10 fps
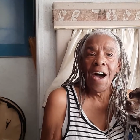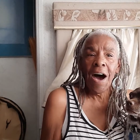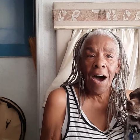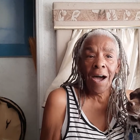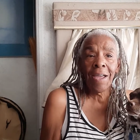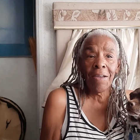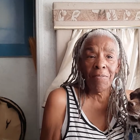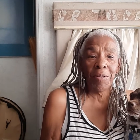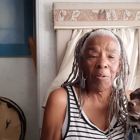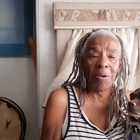Hi,
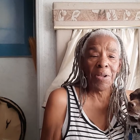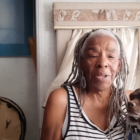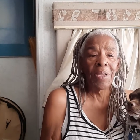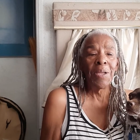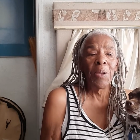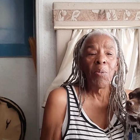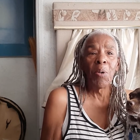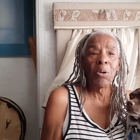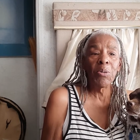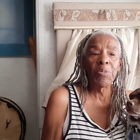everyone.
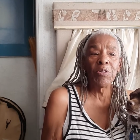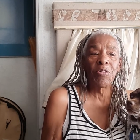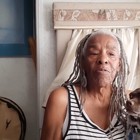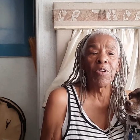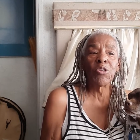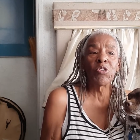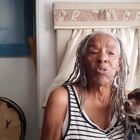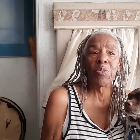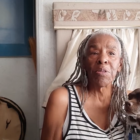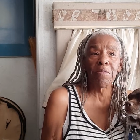Welcome to
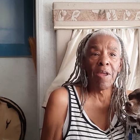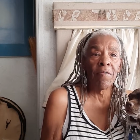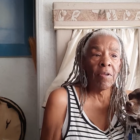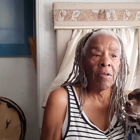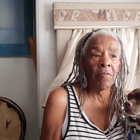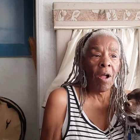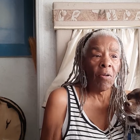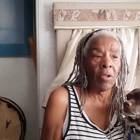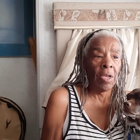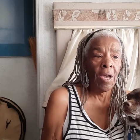Adventures with Raven and
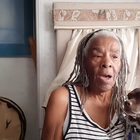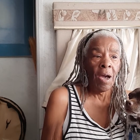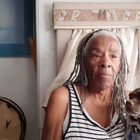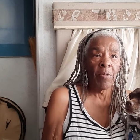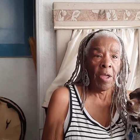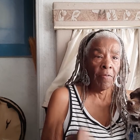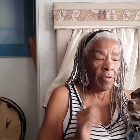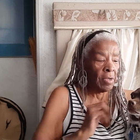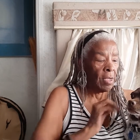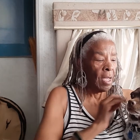Rowley. I'm
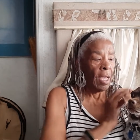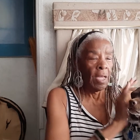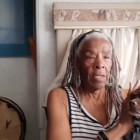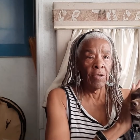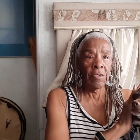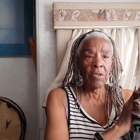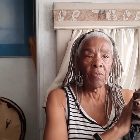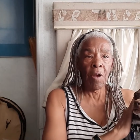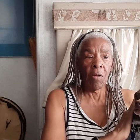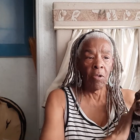Raven, and this is
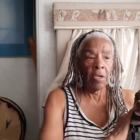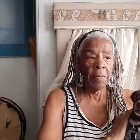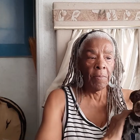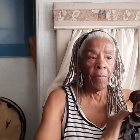Rowley.